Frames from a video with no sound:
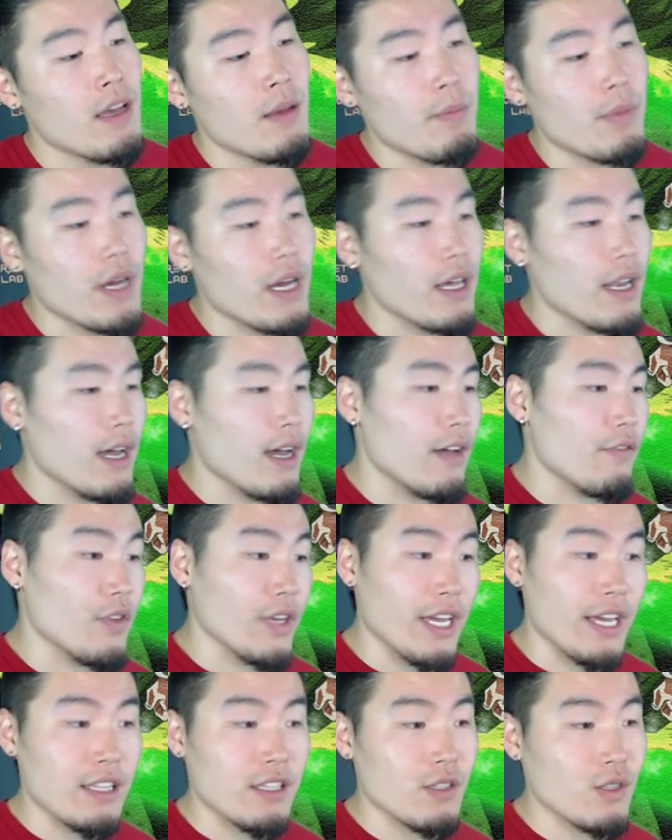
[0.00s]
But uh, if you
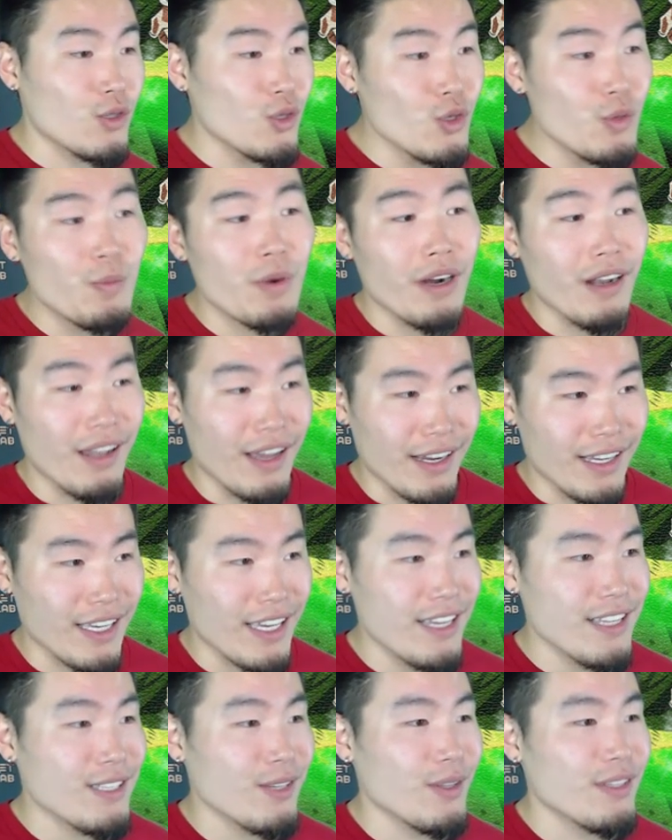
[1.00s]
get super
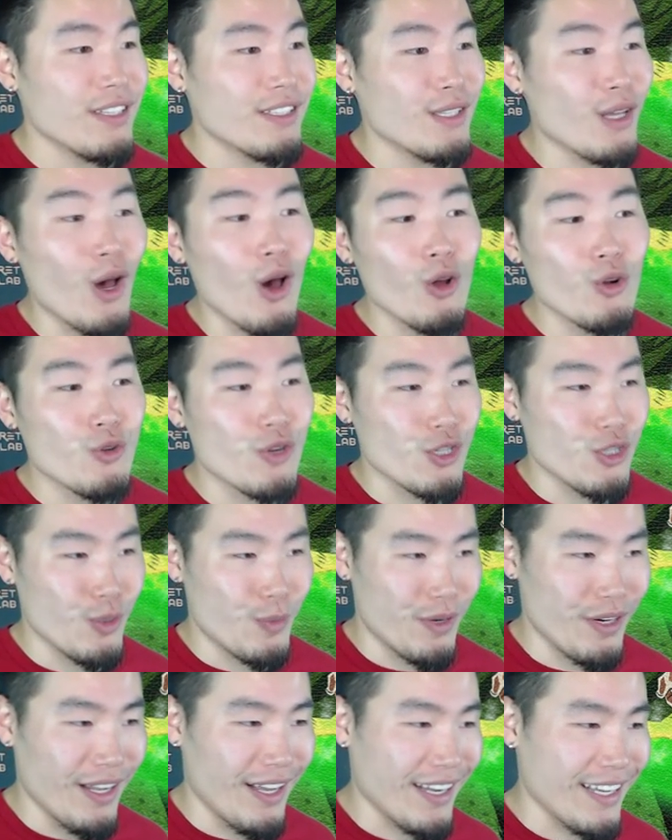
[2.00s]
lucky, so this is ultra
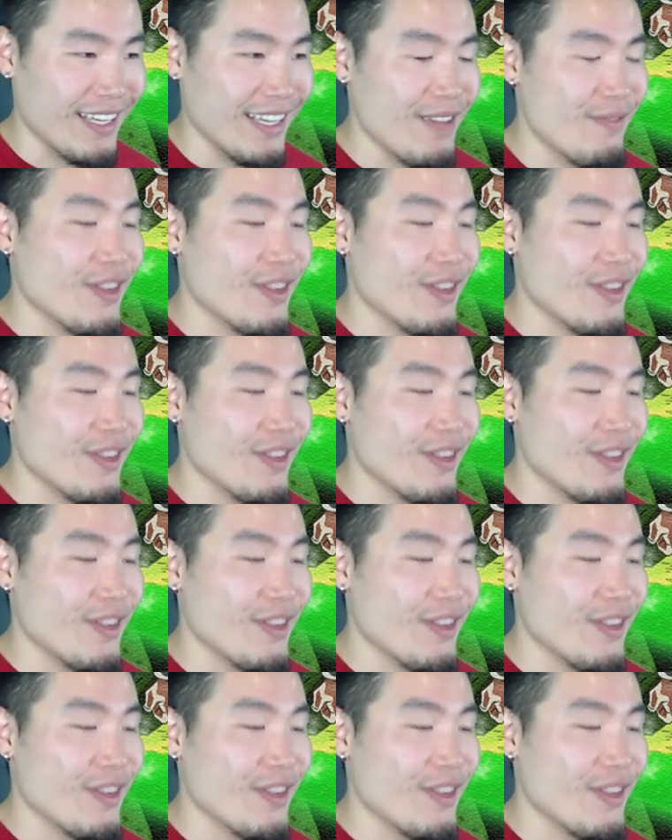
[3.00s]
super lucky.